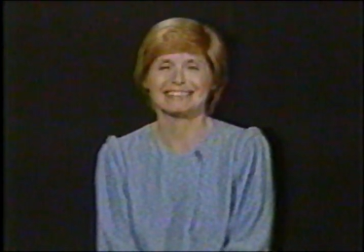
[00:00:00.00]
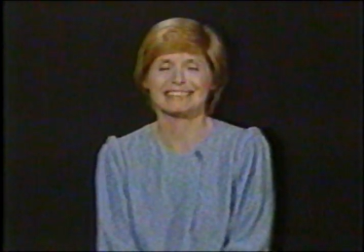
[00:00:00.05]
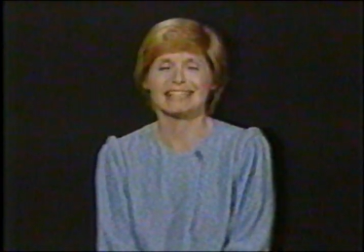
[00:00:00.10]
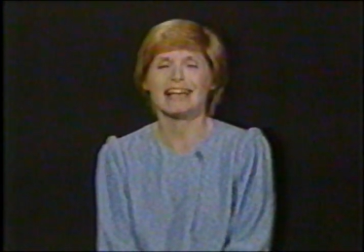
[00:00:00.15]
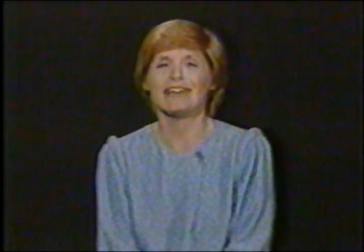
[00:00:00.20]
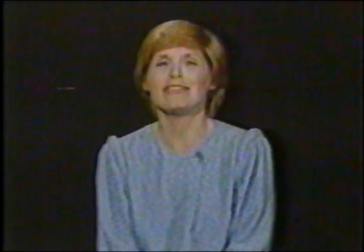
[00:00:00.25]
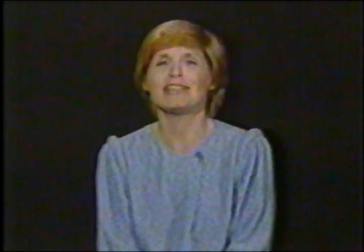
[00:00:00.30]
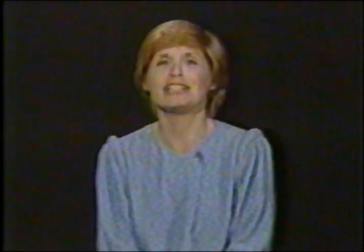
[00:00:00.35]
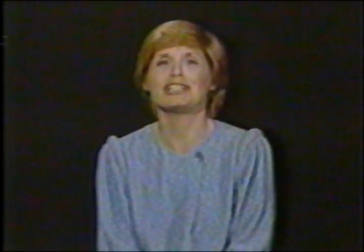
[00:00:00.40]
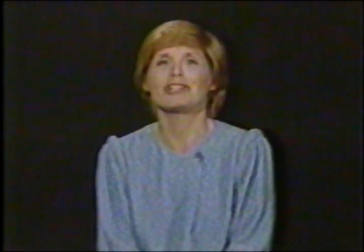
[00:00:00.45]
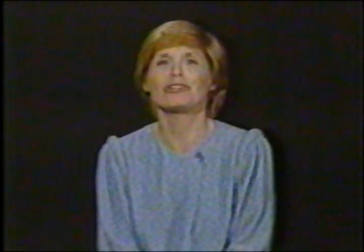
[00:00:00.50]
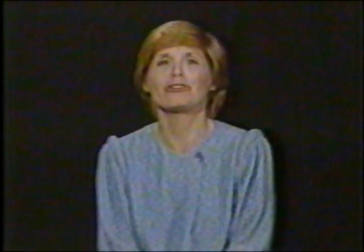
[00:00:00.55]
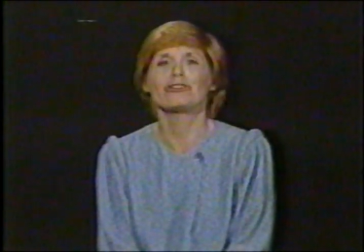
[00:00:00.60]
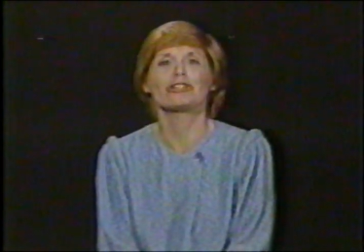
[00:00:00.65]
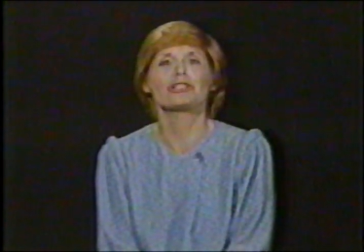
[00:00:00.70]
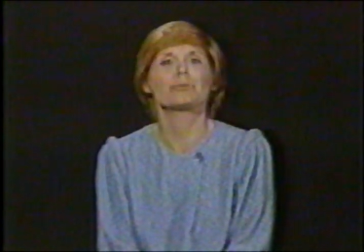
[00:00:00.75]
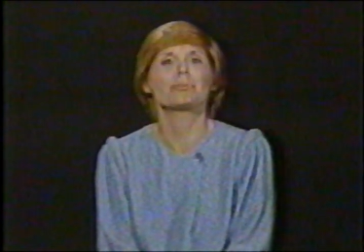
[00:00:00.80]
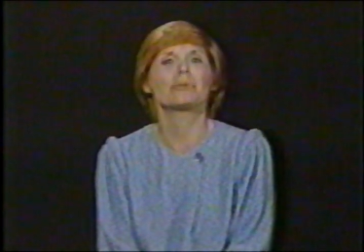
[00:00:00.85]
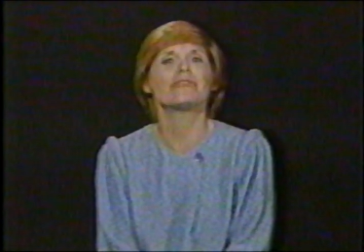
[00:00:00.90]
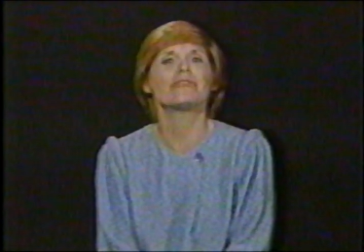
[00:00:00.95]
Save the
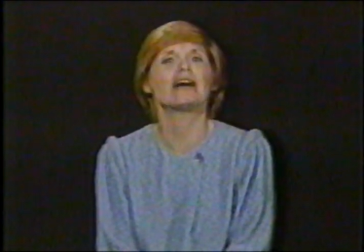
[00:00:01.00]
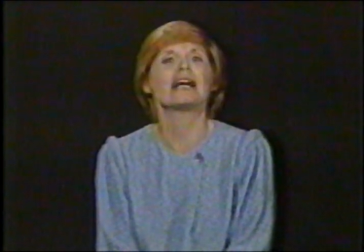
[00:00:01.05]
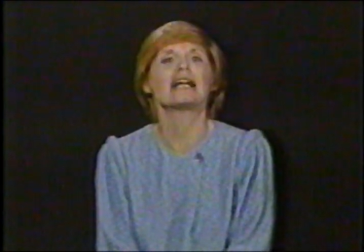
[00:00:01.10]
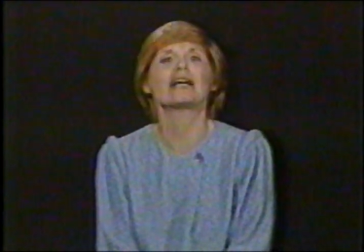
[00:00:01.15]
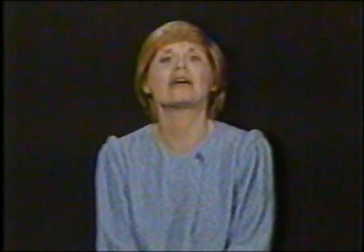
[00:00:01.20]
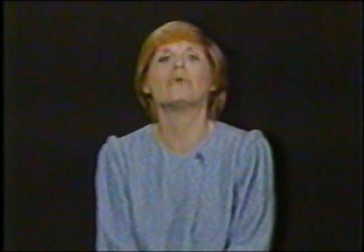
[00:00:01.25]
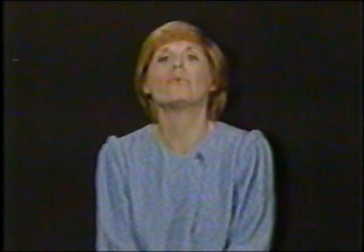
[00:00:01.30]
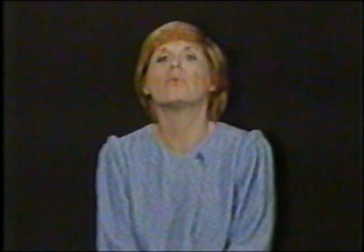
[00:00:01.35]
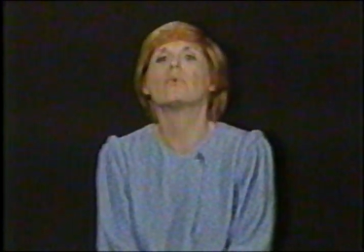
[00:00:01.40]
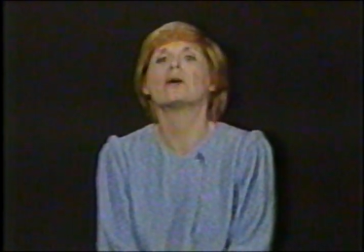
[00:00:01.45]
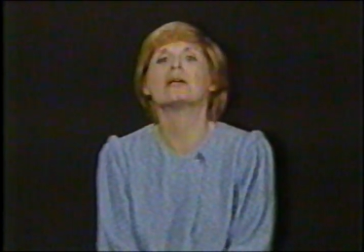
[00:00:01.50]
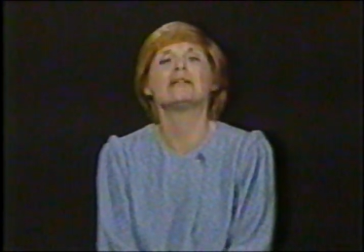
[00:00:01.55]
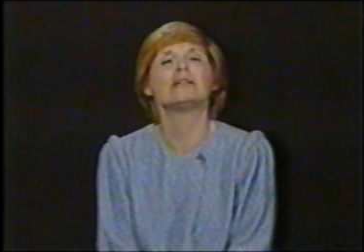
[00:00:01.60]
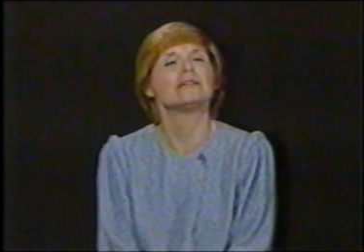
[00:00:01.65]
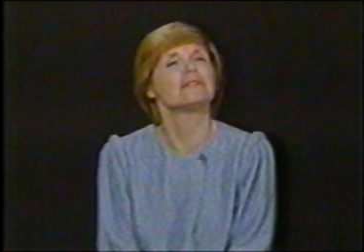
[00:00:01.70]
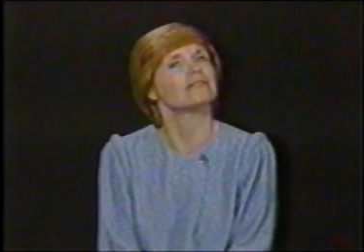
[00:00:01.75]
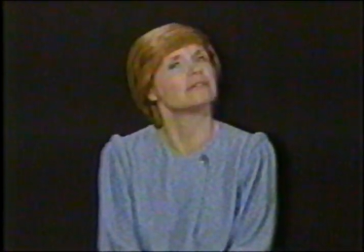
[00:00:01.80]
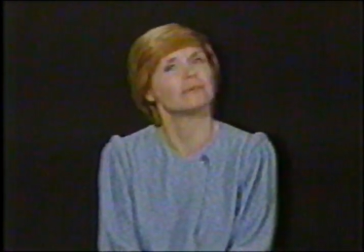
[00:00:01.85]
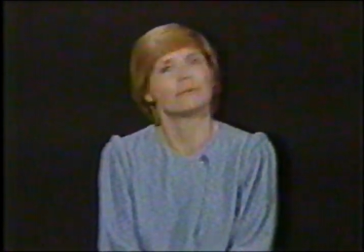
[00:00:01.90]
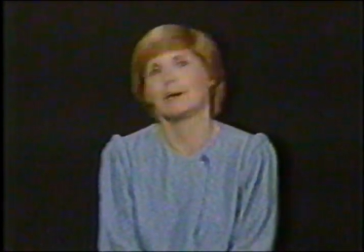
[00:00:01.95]
Children is providing a
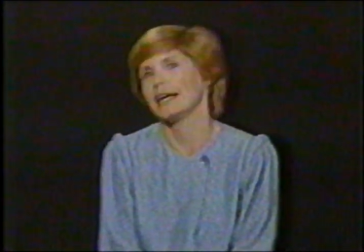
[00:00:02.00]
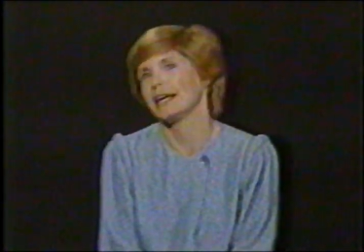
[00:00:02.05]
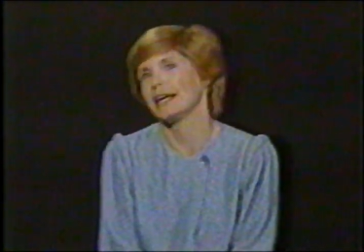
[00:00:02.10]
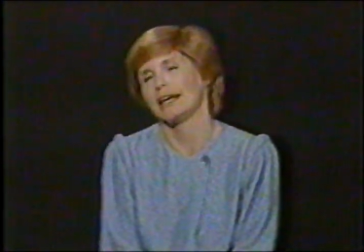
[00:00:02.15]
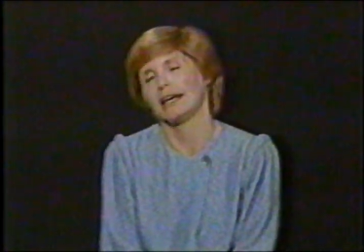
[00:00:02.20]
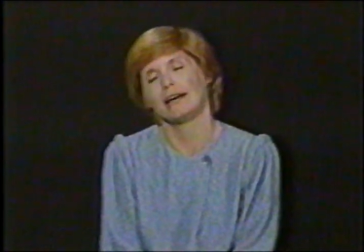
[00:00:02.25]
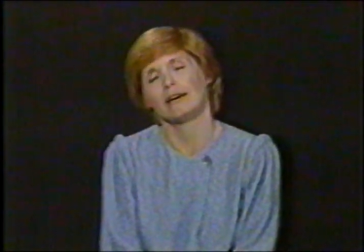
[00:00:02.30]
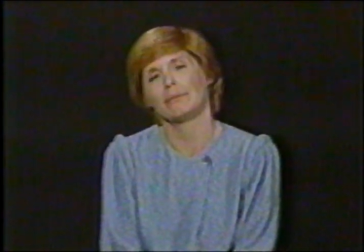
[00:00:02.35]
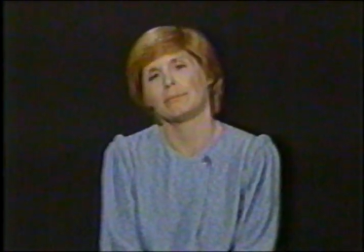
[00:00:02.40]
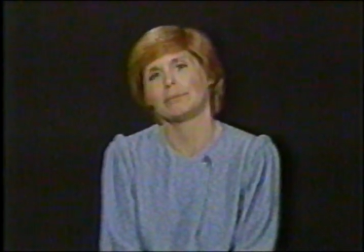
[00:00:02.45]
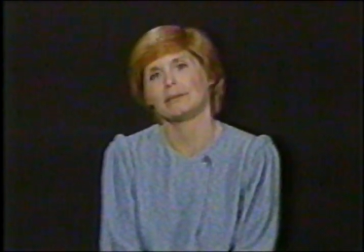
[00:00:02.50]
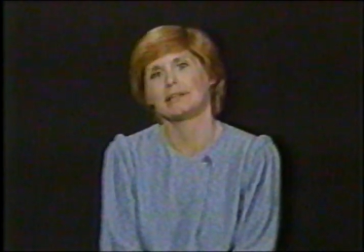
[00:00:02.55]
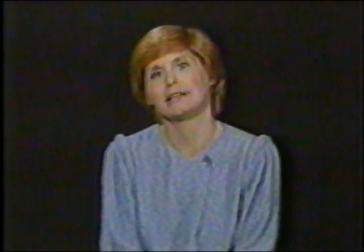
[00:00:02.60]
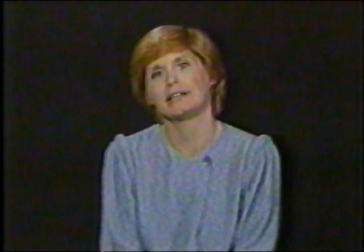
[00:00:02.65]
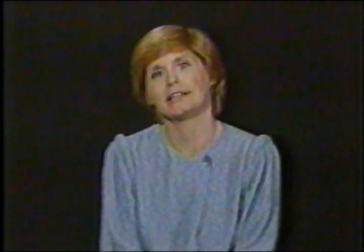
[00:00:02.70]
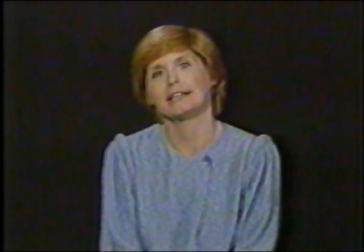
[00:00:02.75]
wonderful way to help.